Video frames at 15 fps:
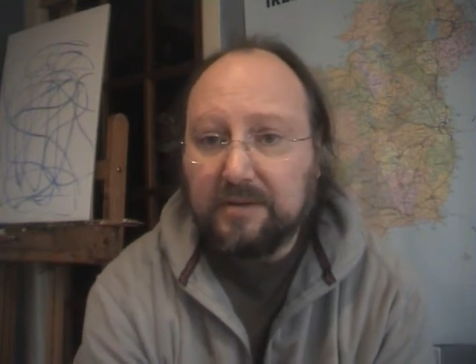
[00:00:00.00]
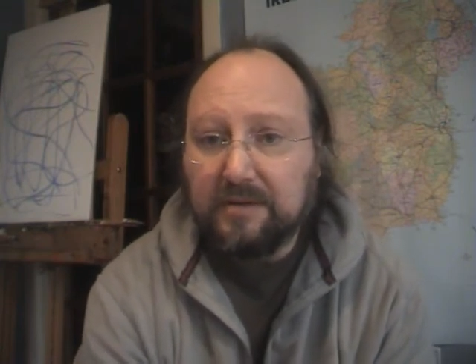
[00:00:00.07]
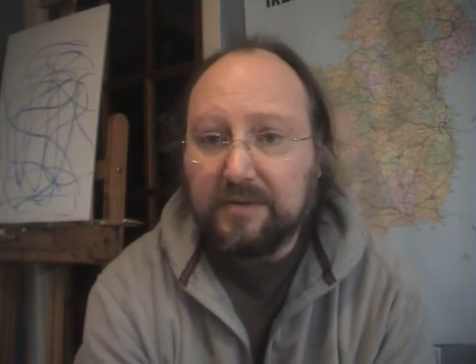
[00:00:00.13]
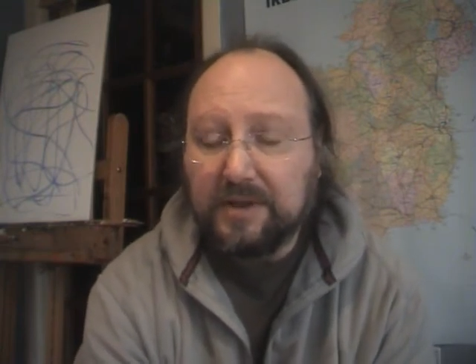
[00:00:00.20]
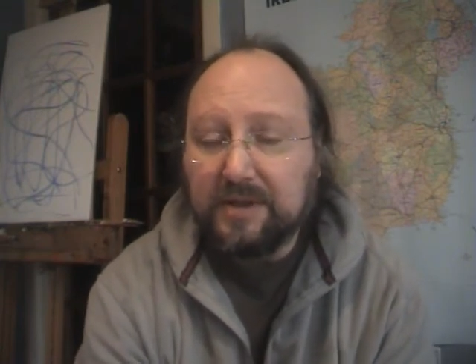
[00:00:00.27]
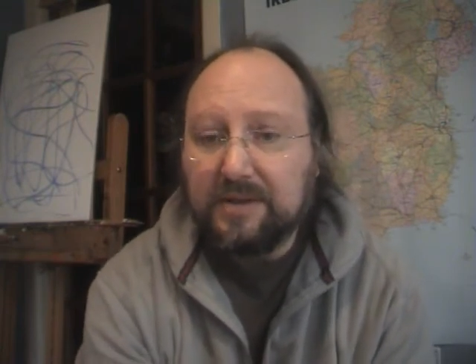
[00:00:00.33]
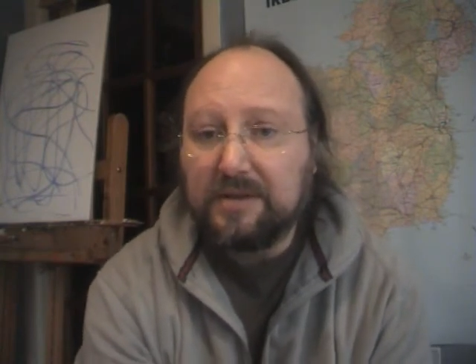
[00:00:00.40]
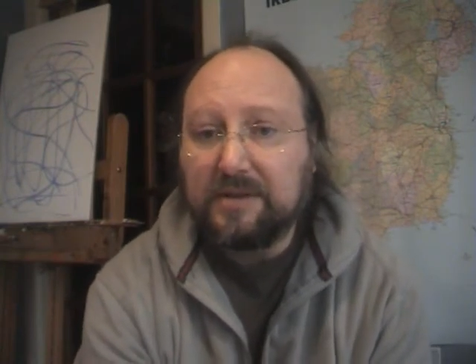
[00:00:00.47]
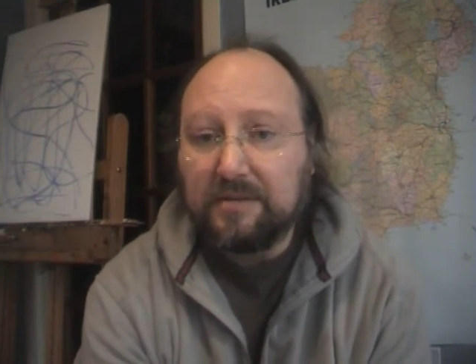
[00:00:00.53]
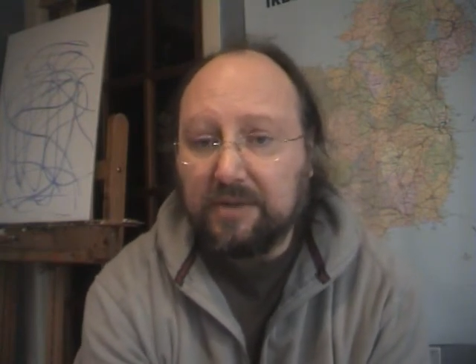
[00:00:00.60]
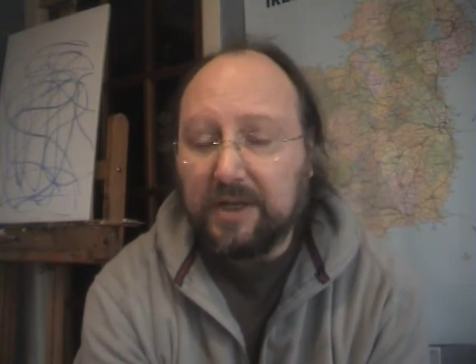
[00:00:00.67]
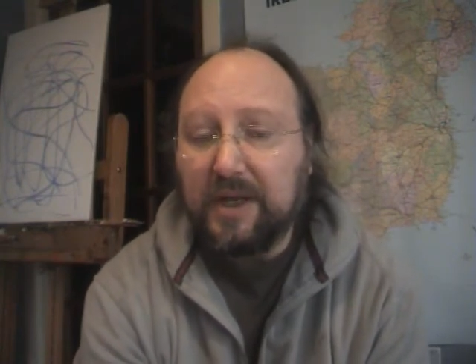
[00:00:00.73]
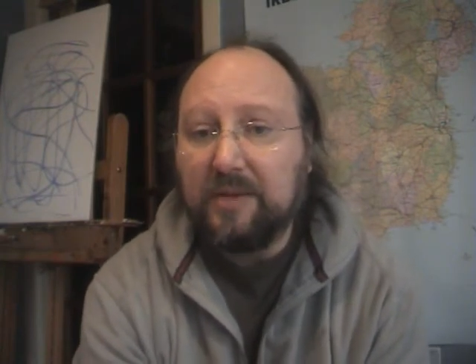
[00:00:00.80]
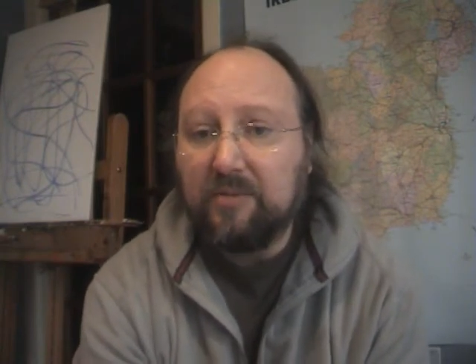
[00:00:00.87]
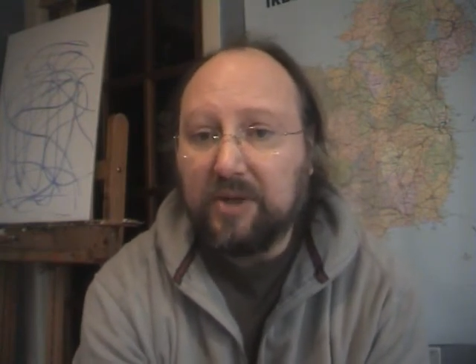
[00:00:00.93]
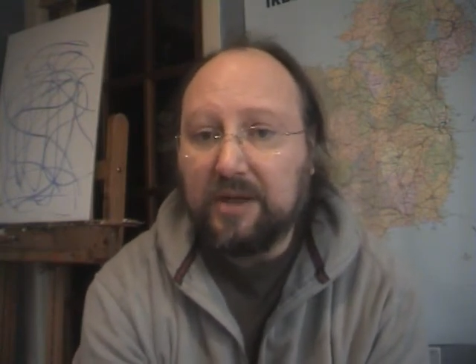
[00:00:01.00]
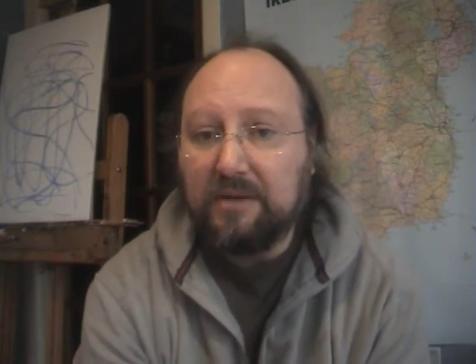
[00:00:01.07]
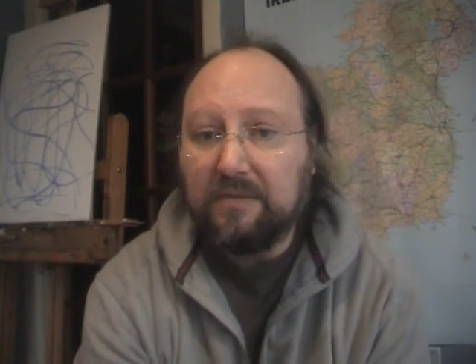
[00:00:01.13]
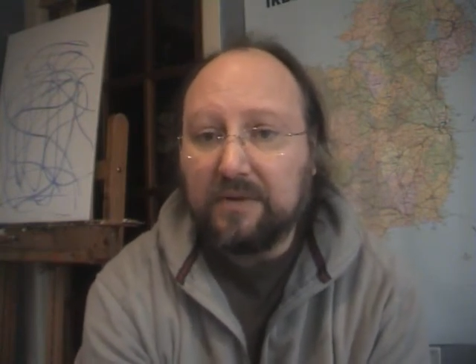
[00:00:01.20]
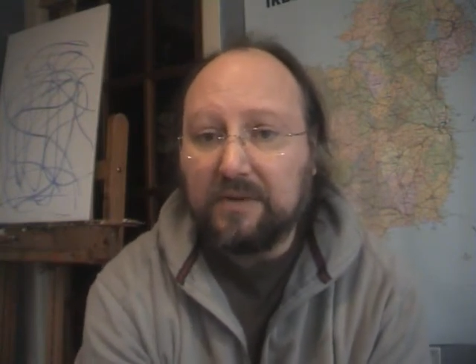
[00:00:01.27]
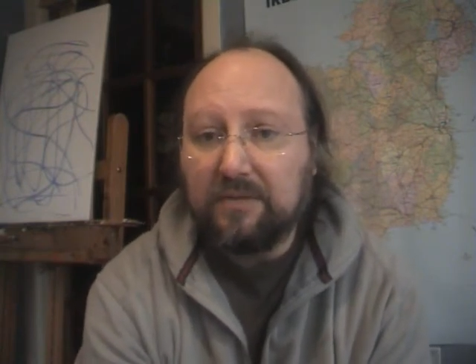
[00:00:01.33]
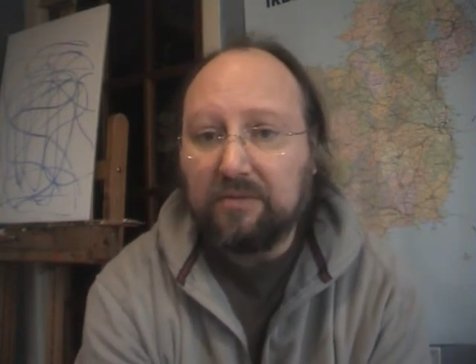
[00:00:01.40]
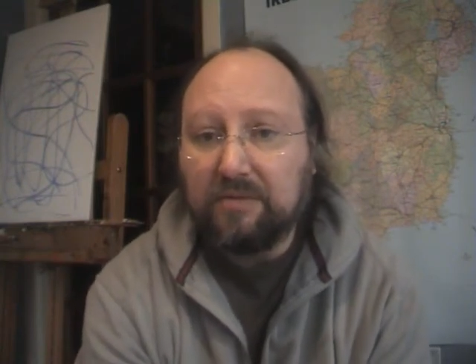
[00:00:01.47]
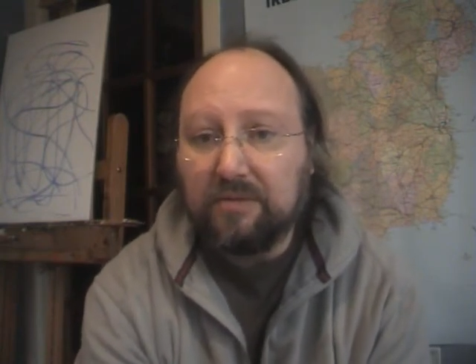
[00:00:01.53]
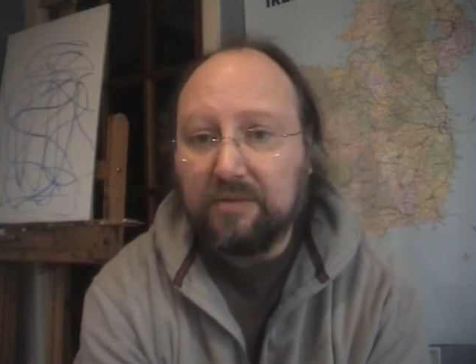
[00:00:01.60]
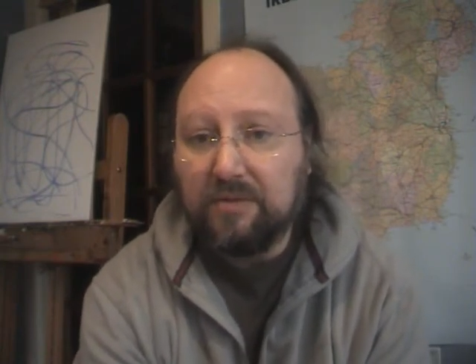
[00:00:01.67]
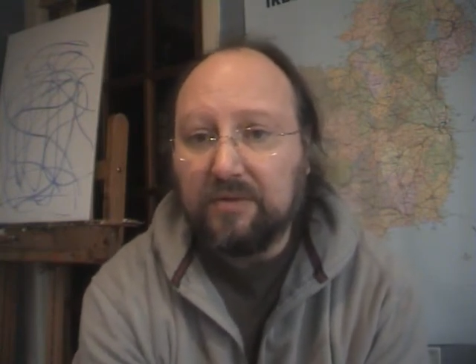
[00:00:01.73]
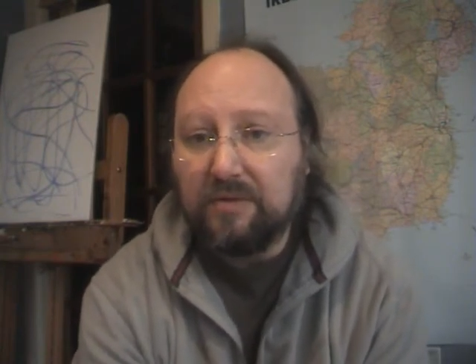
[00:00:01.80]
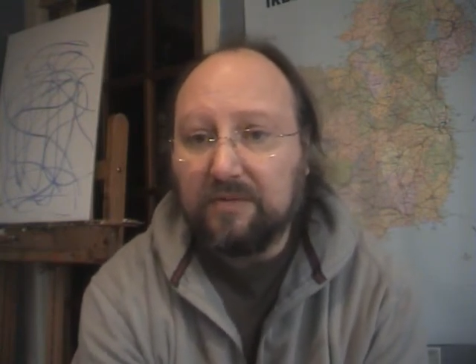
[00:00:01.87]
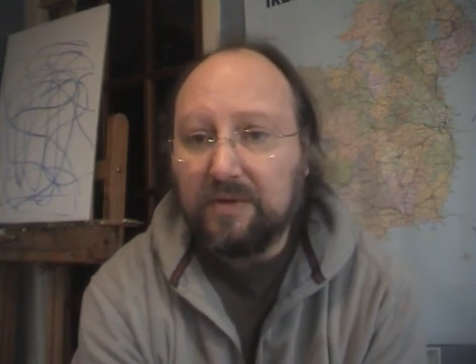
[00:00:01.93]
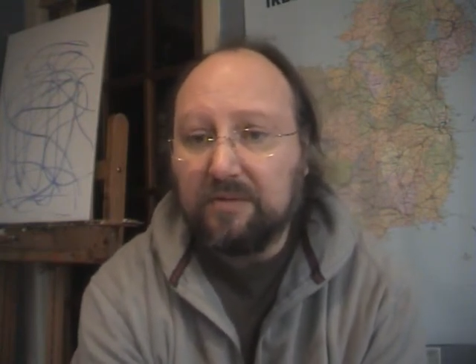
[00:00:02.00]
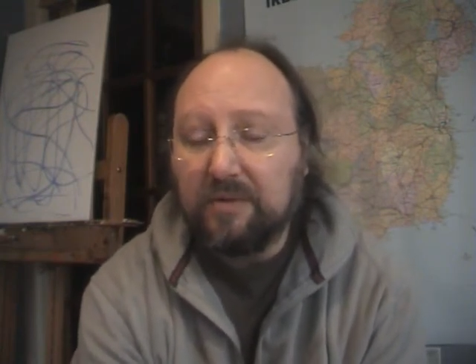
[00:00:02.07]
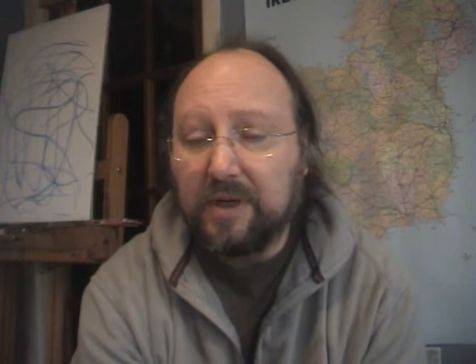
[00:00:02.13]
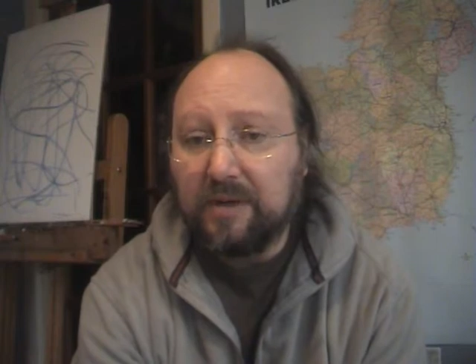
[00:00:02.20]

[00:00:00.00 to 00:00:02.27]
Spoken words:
There is, when I paint this using this way.